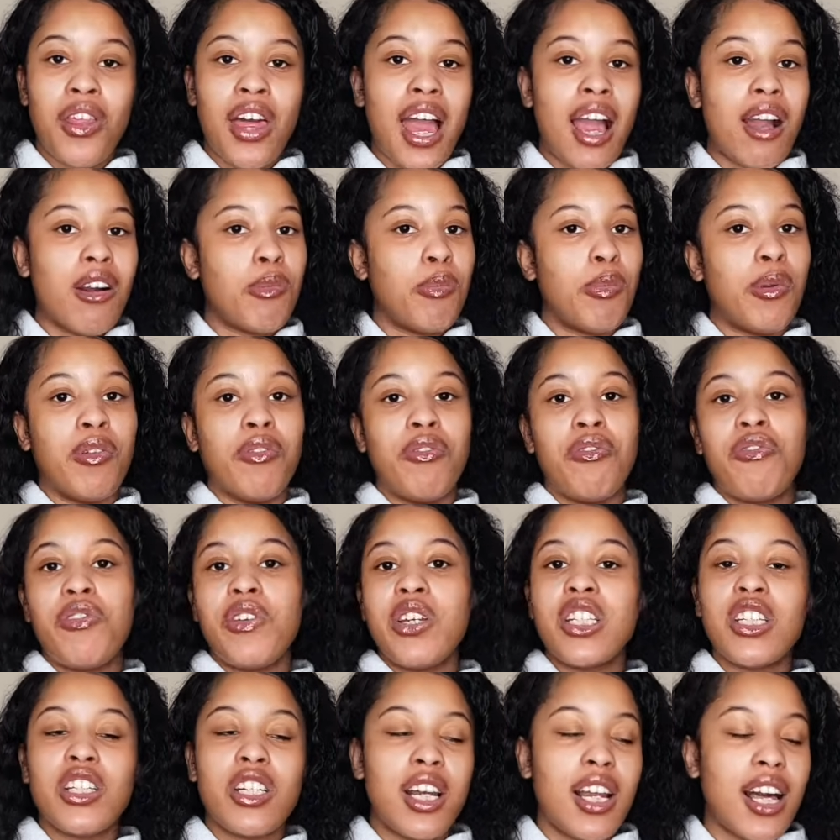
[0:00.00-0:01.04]
I would be
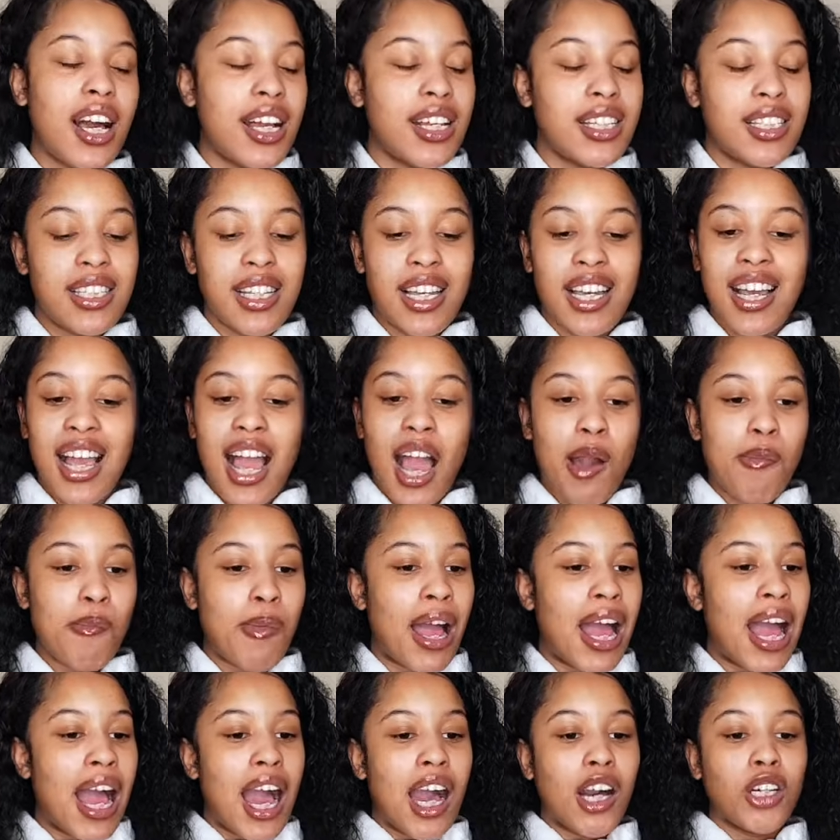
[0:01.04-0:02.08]
visualizing how my
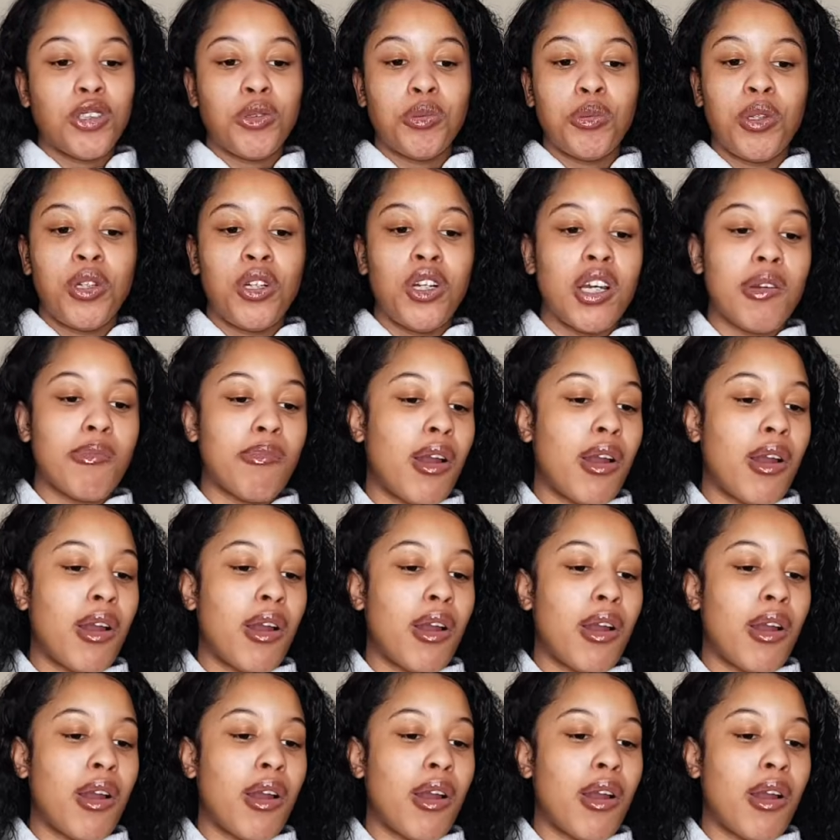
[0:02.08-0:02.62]
house would look,